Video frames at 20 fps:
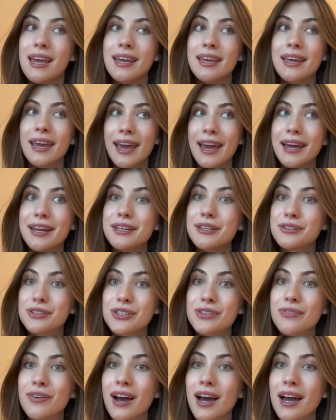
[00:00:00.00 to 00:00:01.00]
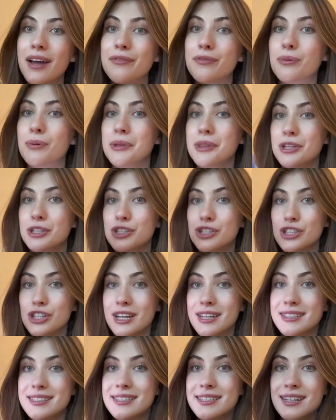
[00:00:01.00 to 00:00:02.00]
can you survive with
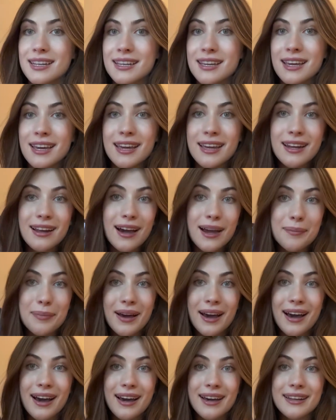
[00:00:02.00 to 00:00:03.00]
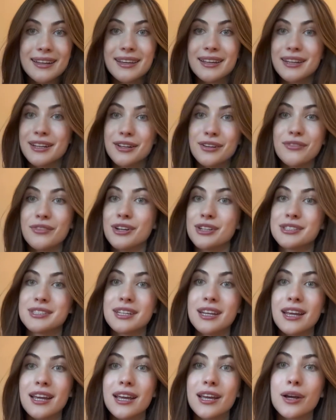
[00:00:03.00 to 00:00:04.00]
just an iPad in
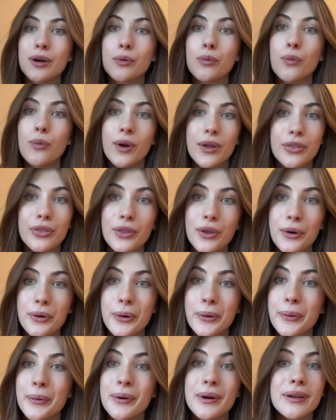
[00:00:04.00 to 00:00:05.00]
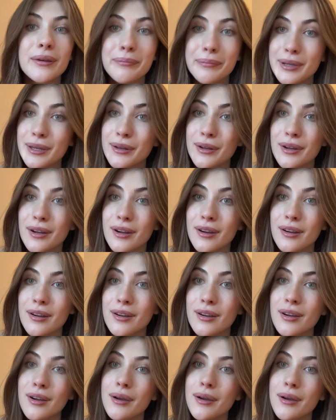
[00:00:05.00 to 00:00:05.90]
university with no computer,